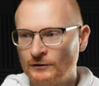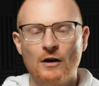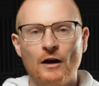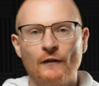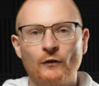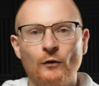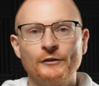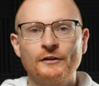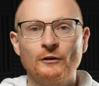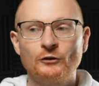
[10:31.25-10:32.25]
Of course,
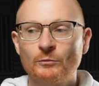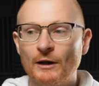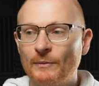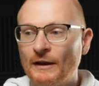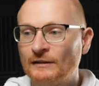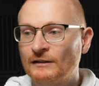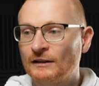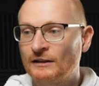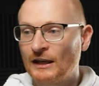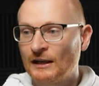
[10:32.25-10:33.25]
I'll do my best to
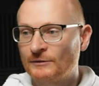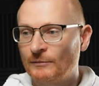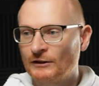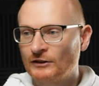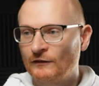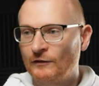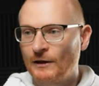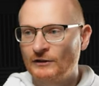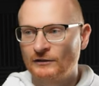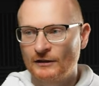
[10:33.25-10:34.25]
get as much
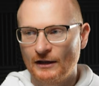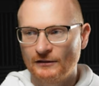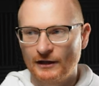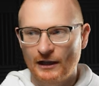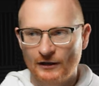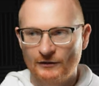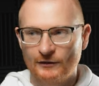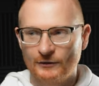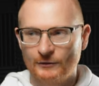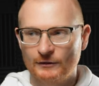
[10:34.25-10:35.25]
information as I can to
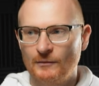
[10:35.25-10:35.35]
you.